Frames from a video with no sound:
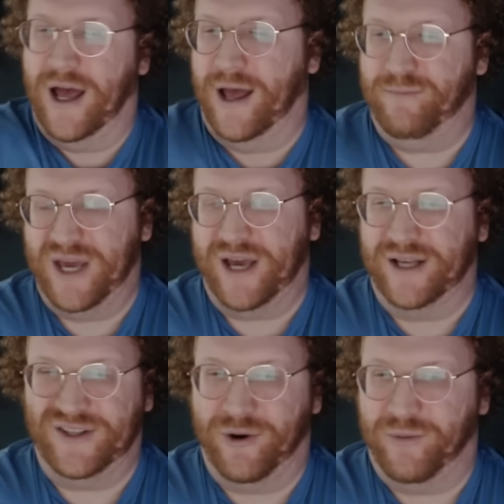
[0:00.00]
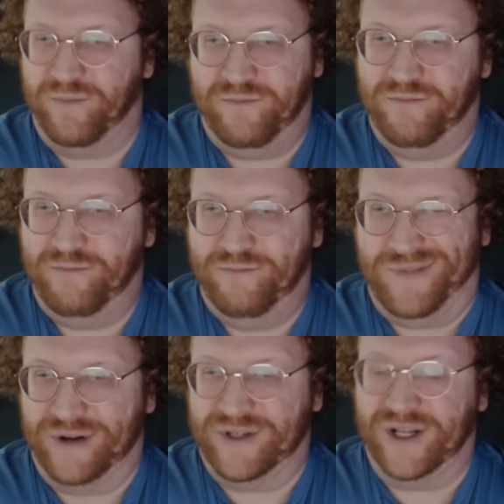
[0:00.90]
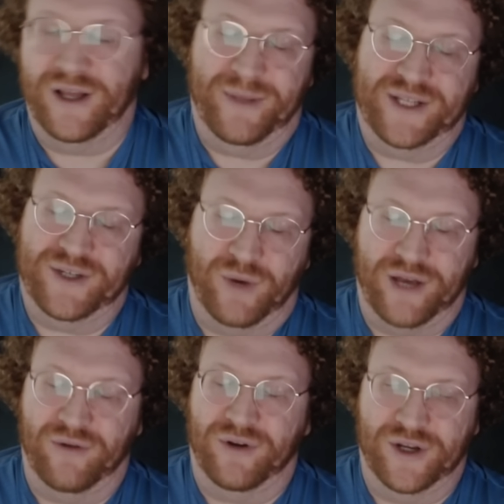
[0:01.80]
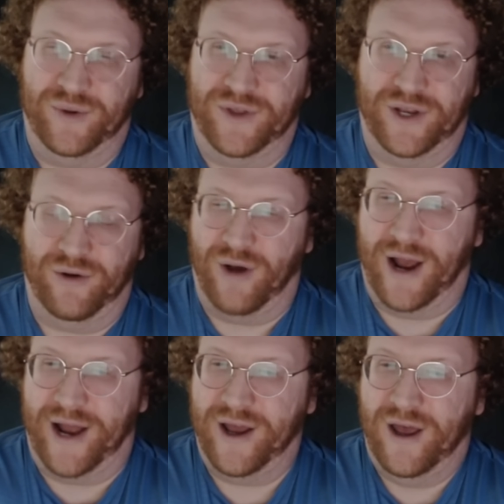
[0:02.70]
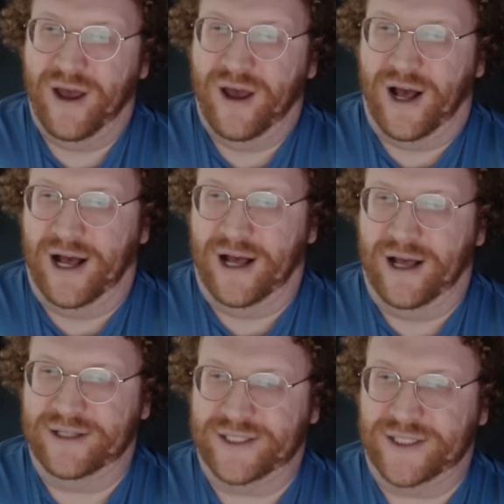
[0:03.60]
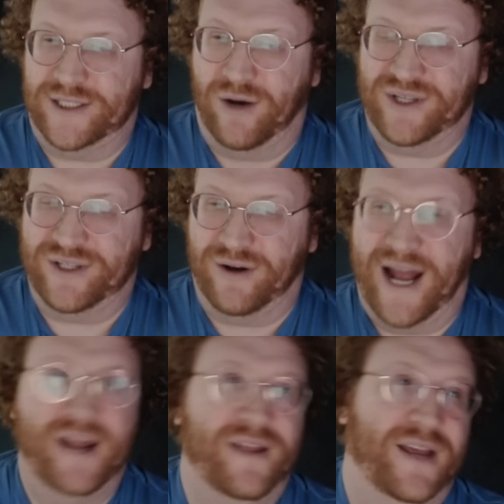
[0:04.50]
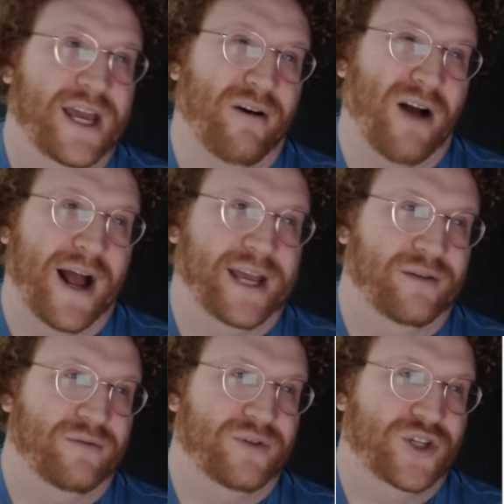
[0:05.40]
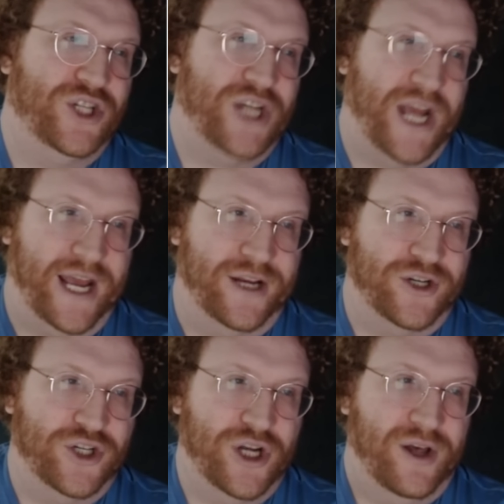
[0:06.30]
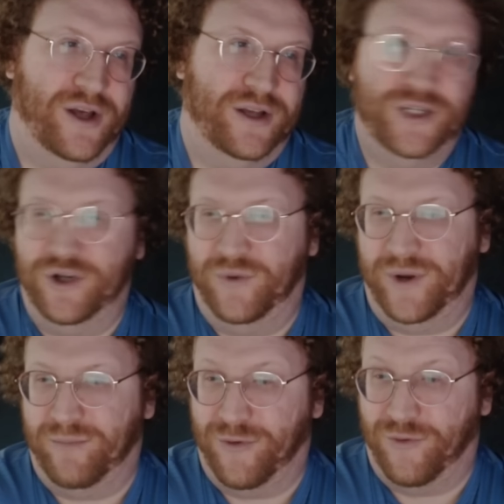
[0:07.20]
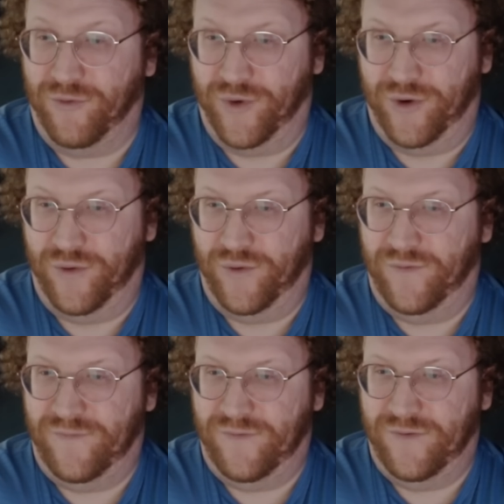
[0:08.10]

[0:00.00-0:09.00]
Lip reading: Because there's a limit to what you can do with a new grad. So is there anything here I can change to improve?